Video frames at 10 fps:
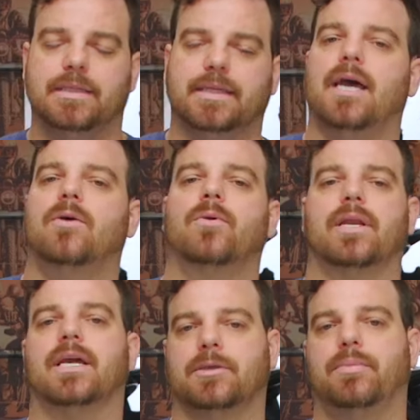style, where you
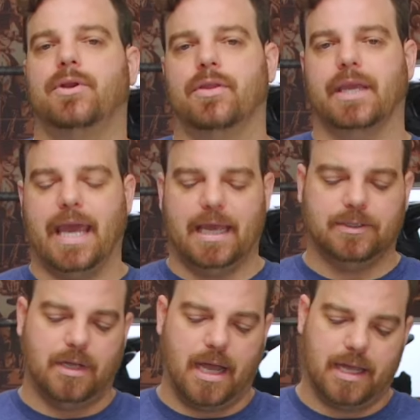can actually put it on the
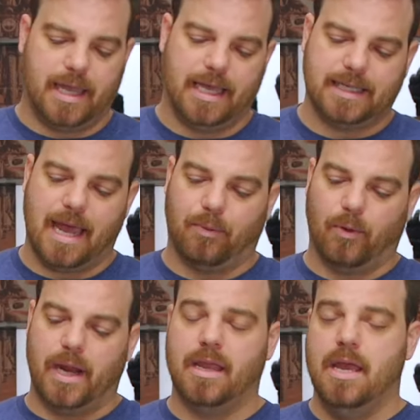gas cap
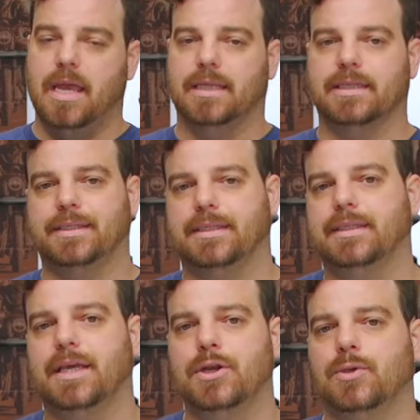ring. It's nice to
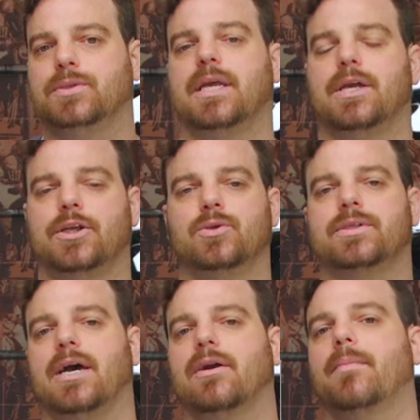see a new
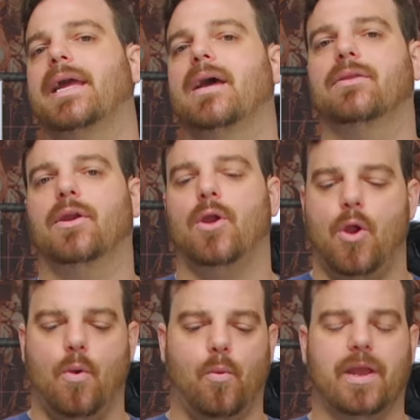style coming out there
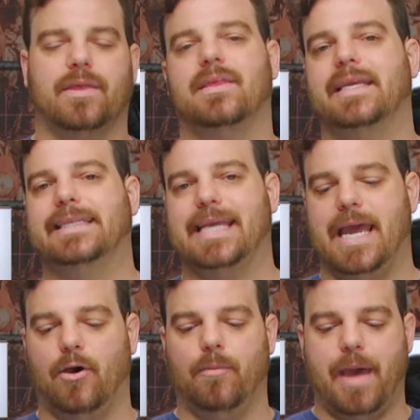with the
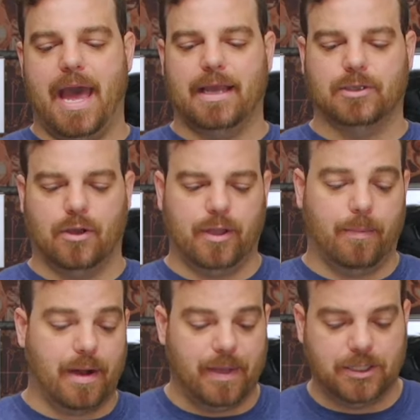tail bag. Bags on
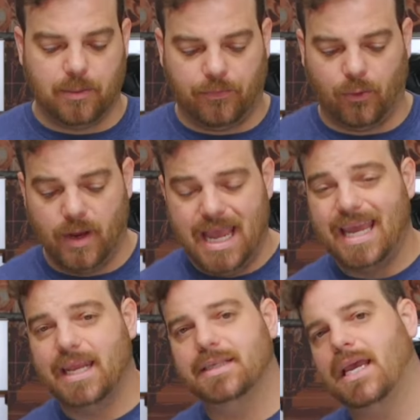there. But I mentioned before,
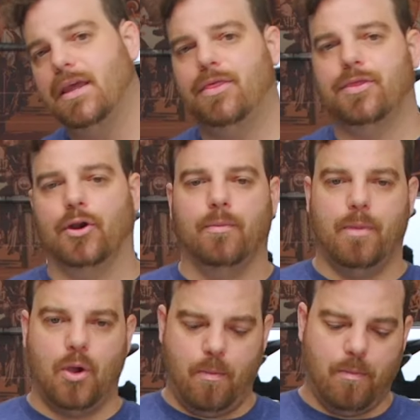it is a
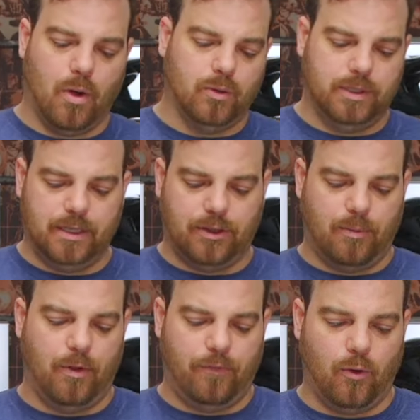thermo-molded,
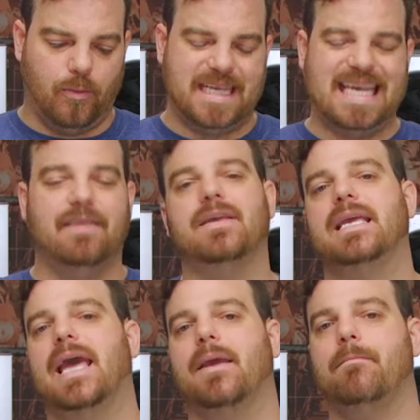thermo-formed
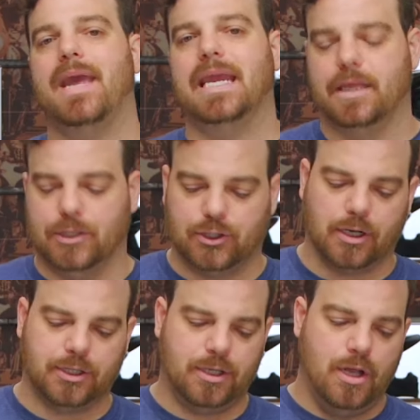EVA main
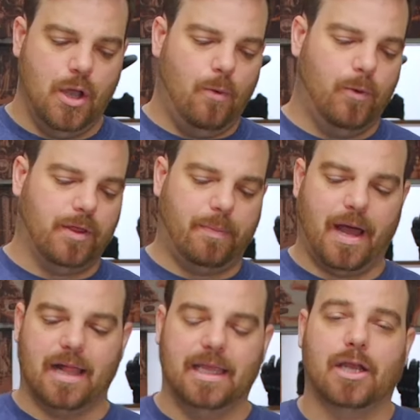construction with a
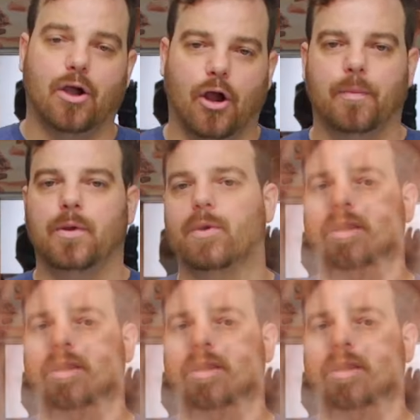polycarbon